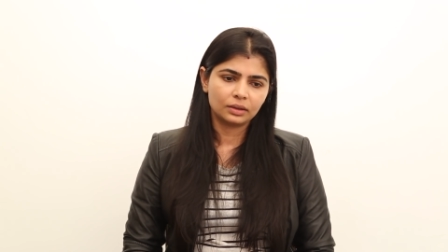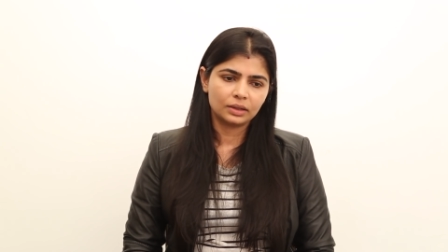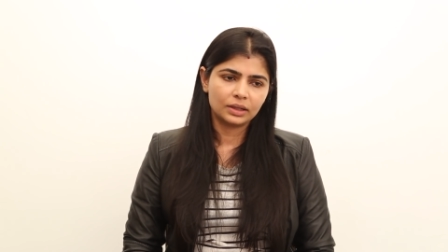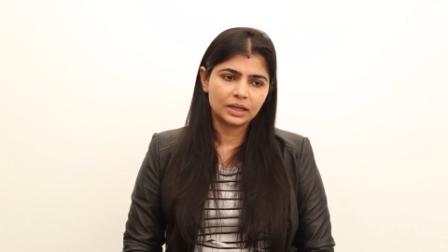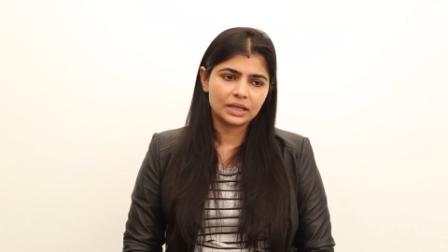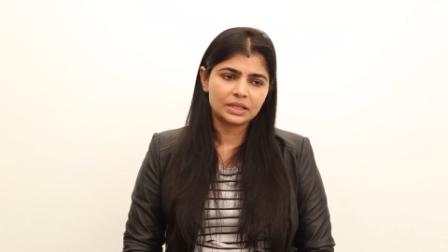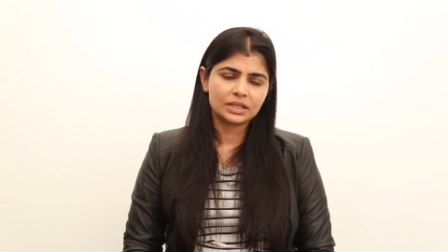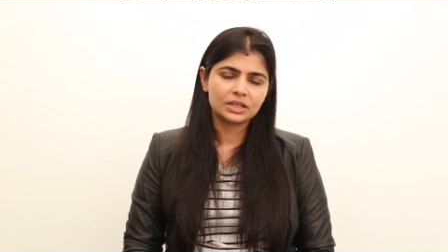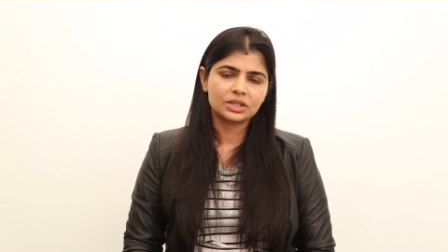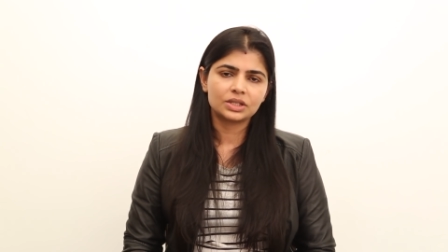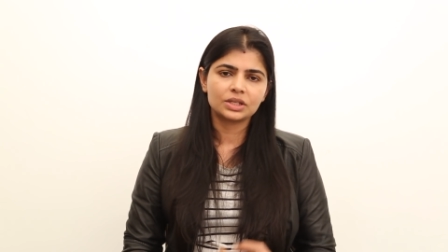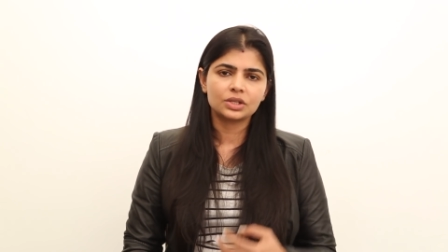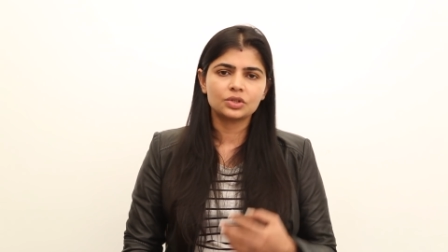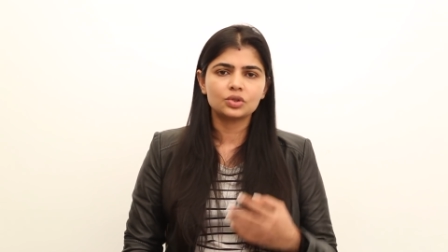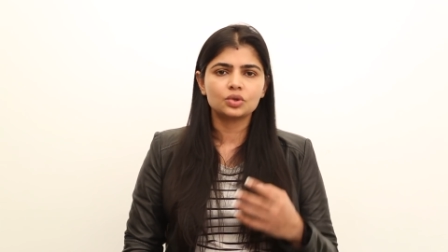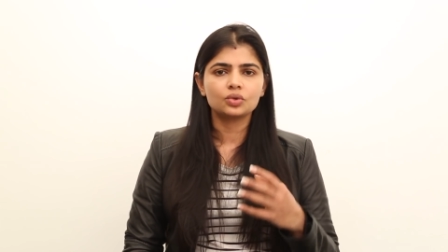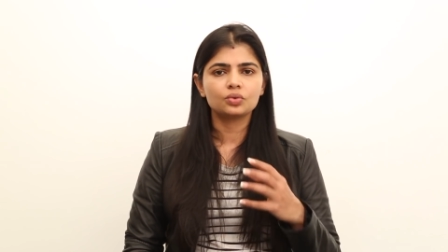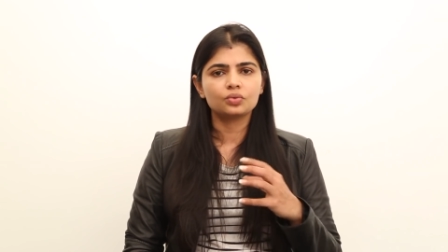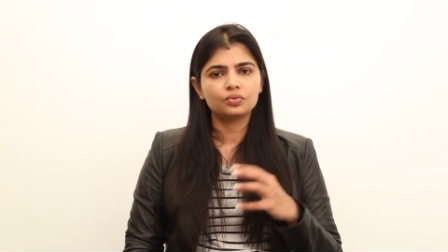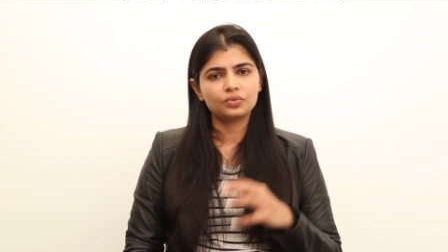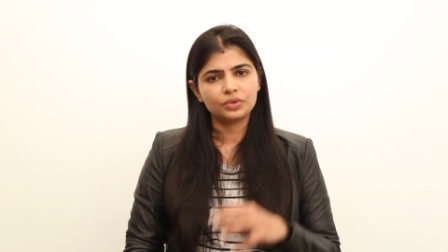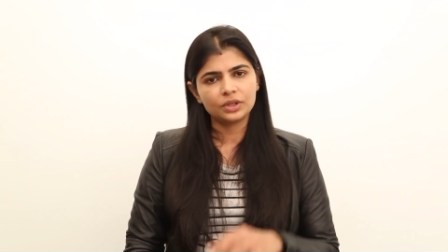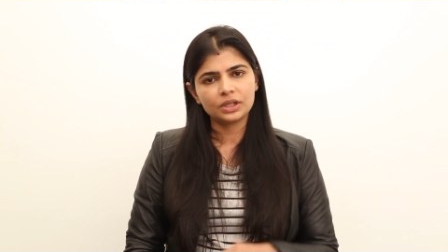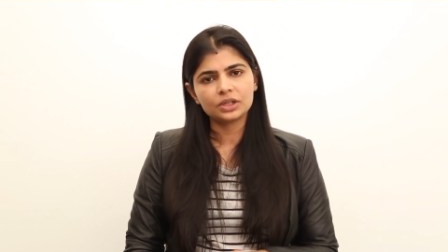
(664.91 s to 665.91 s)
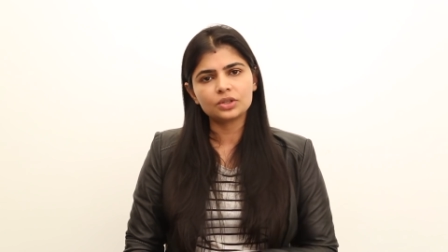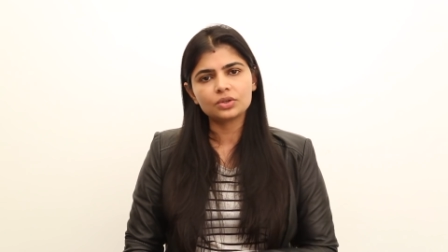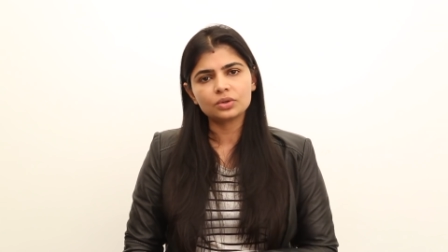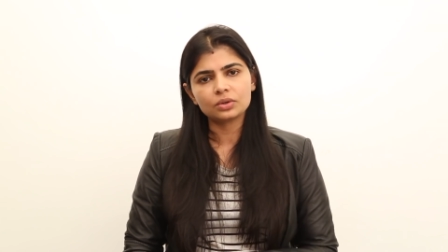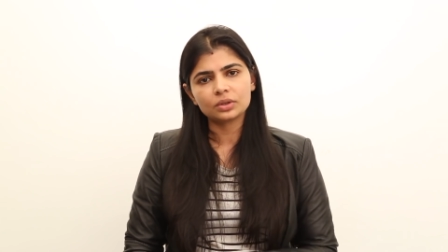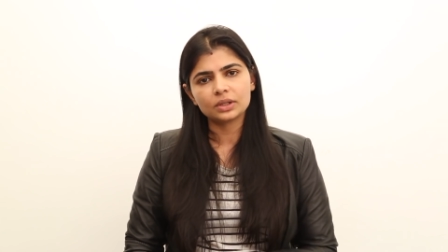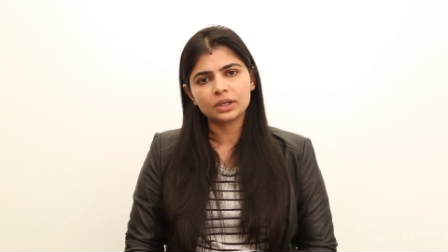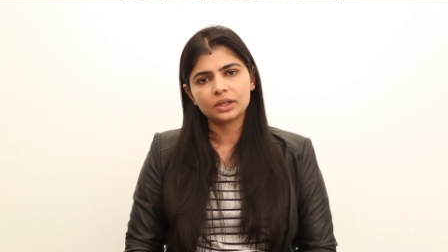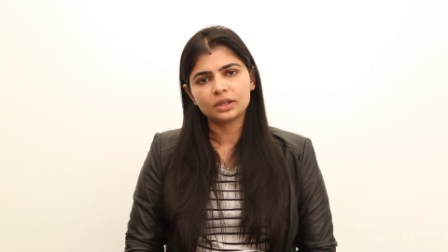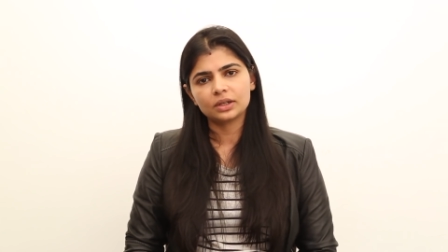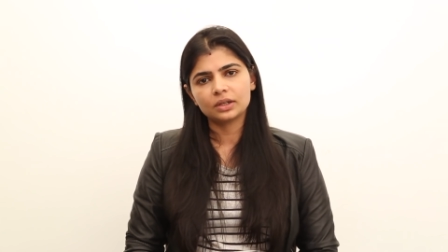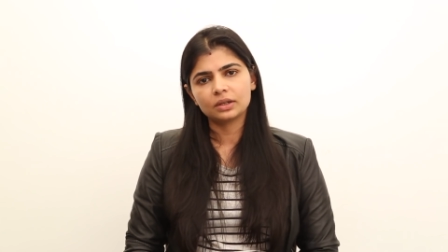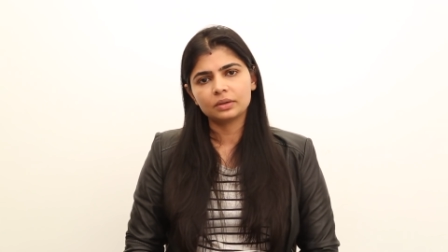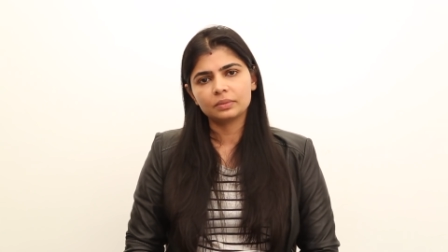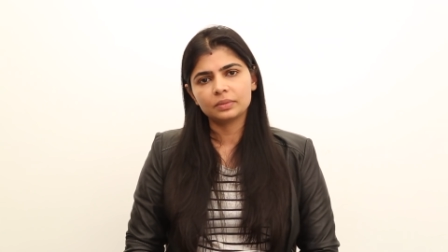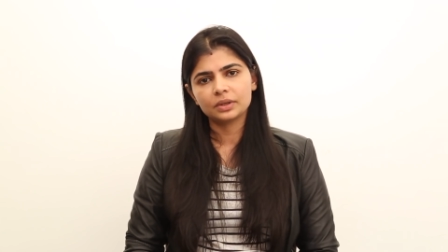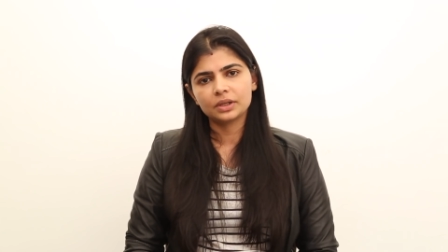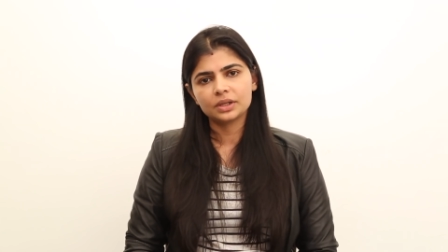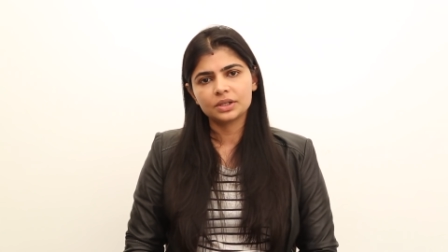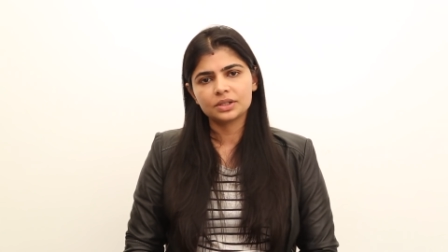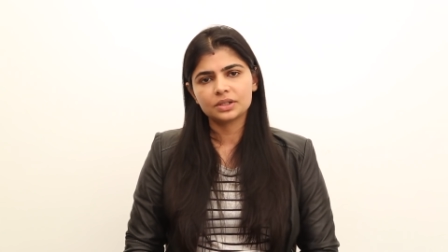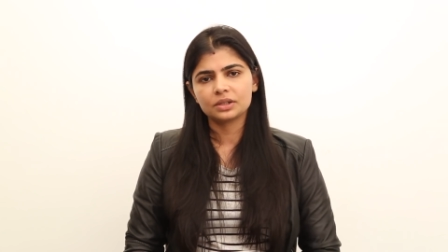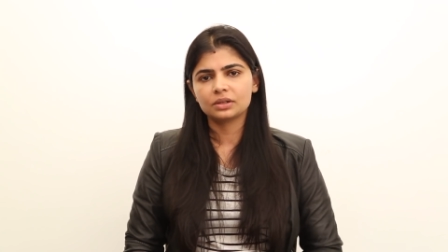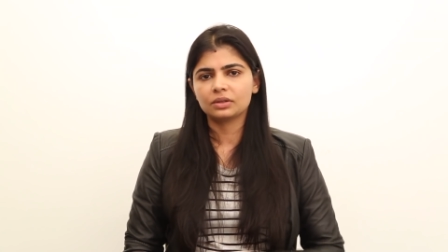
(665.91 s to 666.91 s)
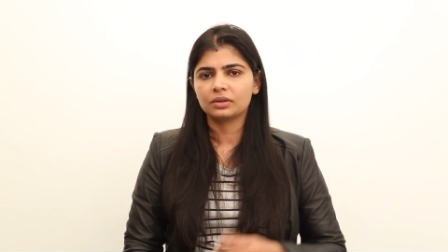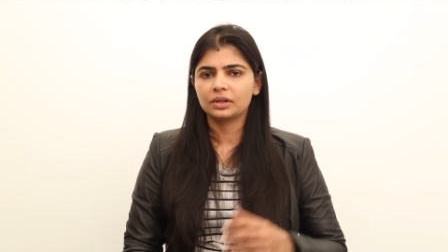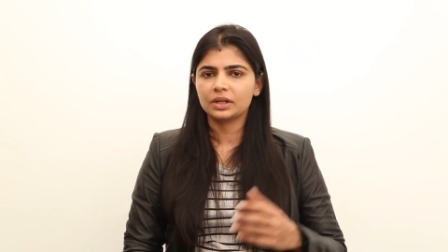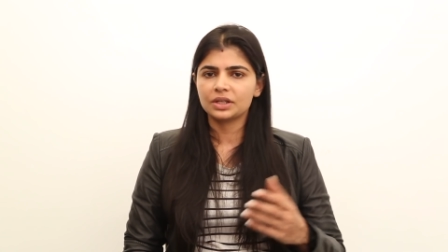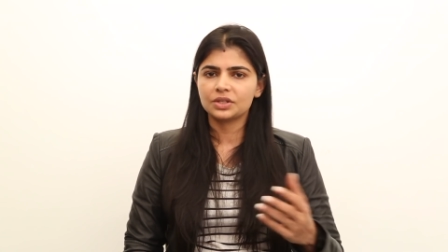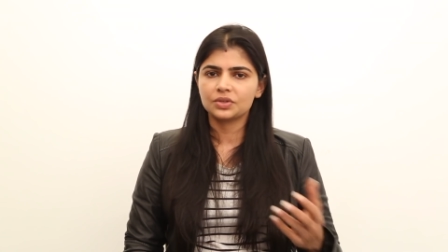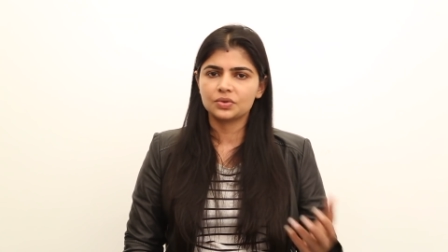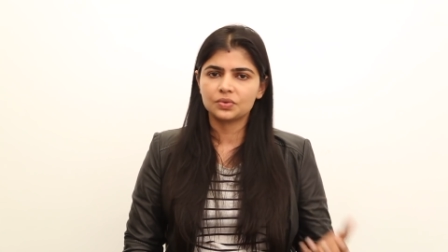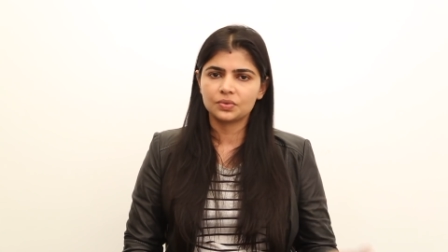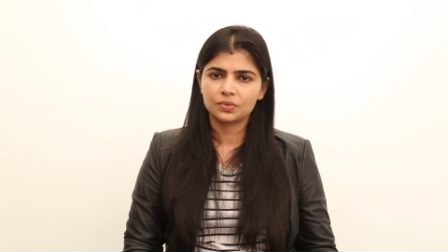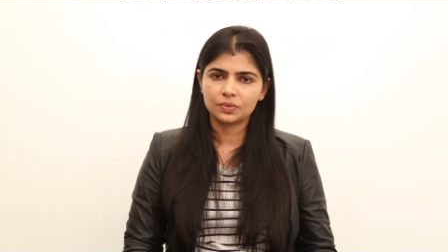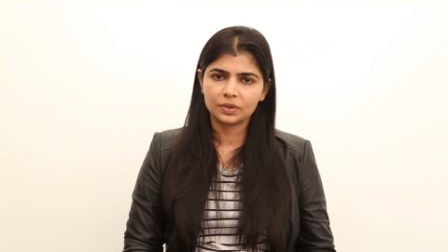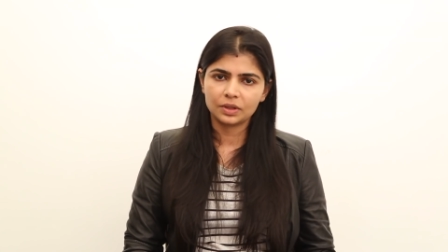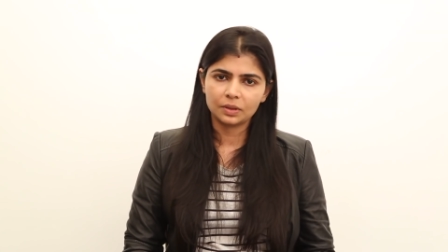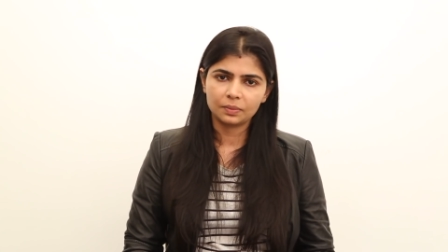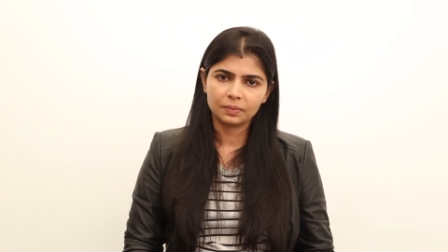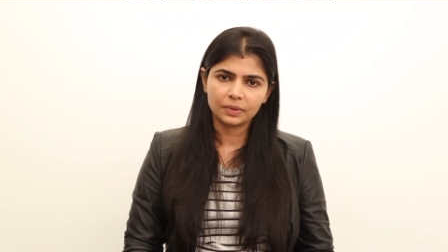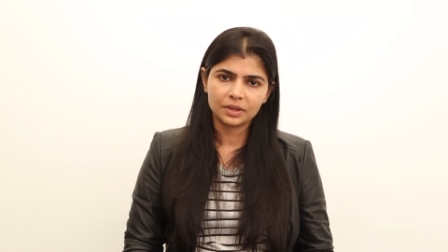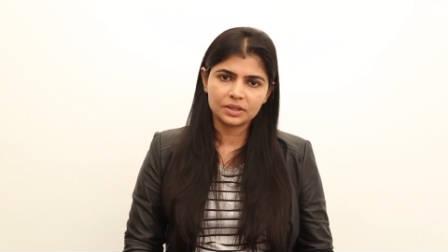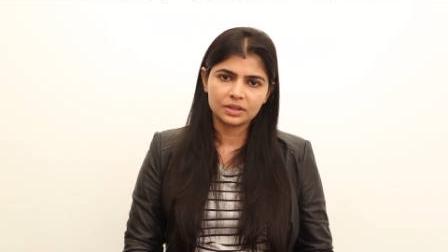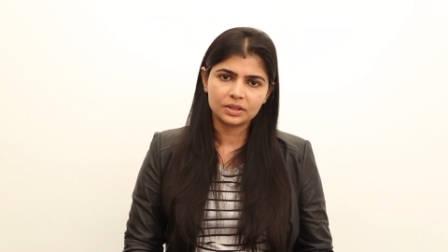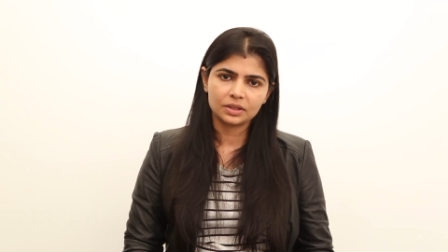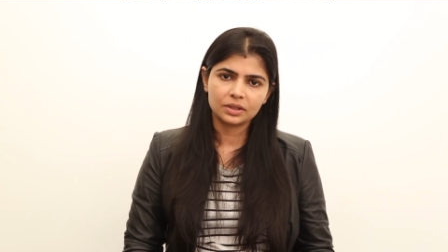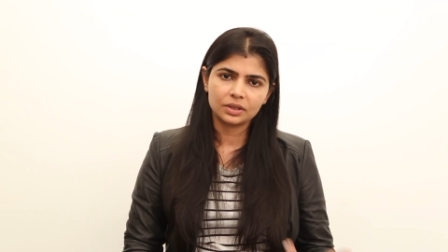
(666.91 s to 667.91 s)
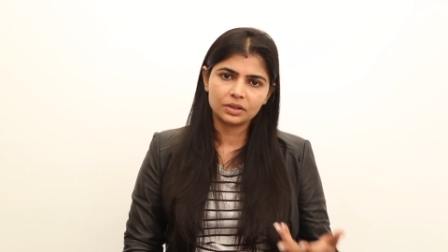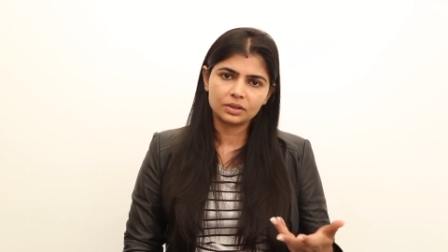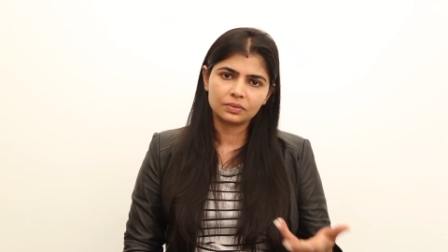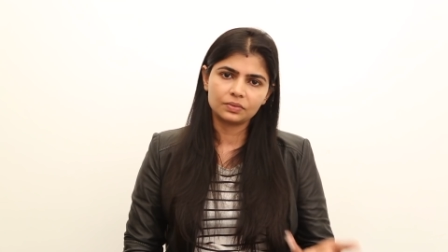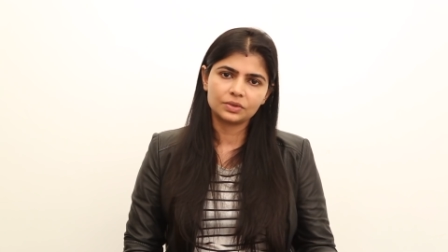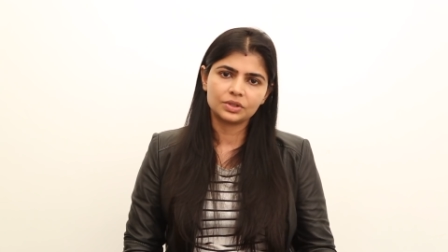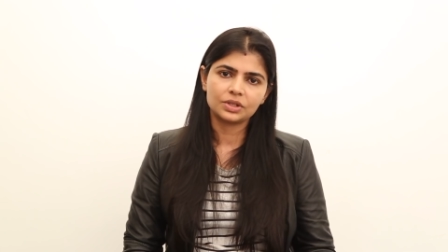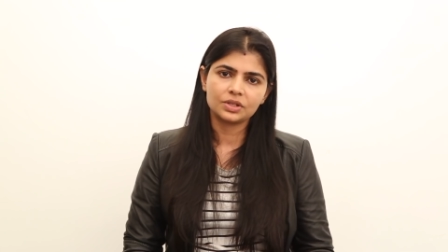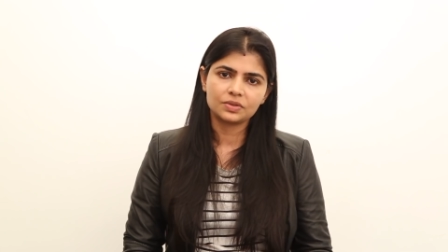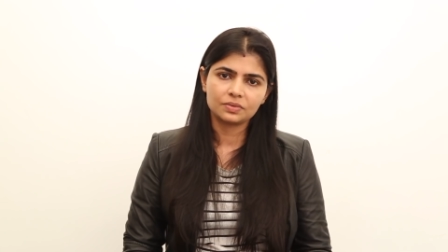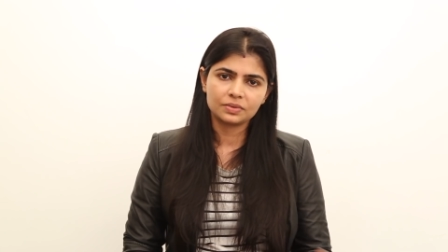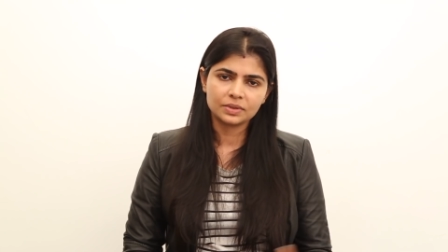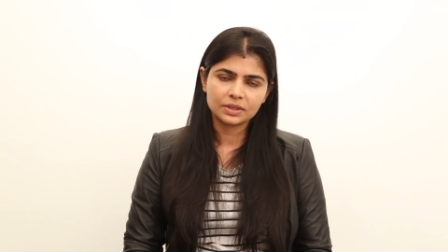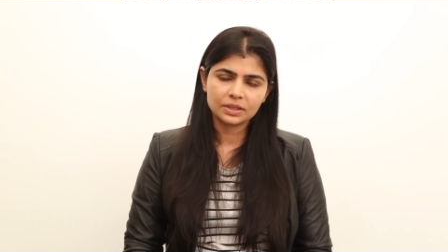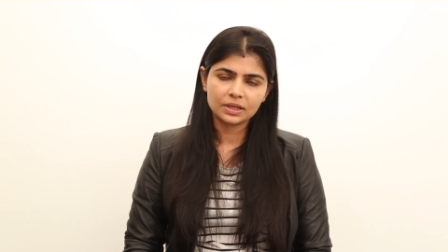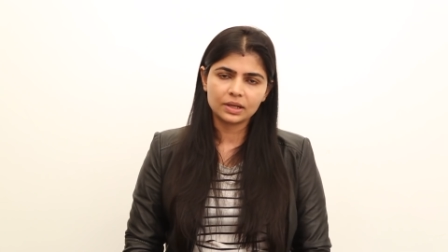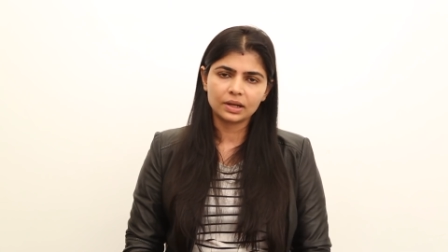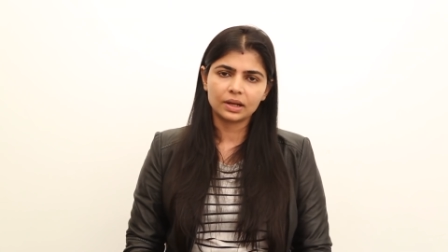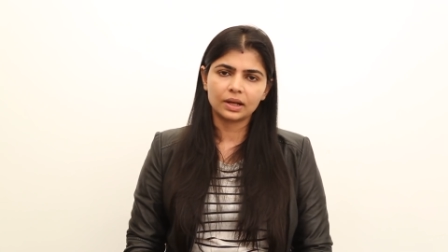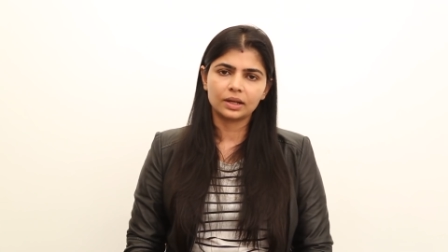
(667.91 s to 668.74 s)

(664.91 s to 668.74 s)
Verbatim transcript: decision to veto that termination rests with the president which is Mr.